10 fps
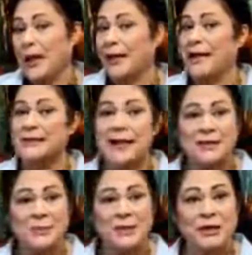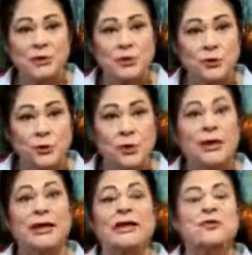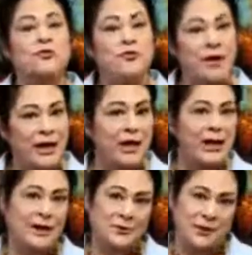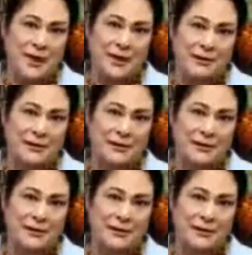And as I speak to you, it's raining outside.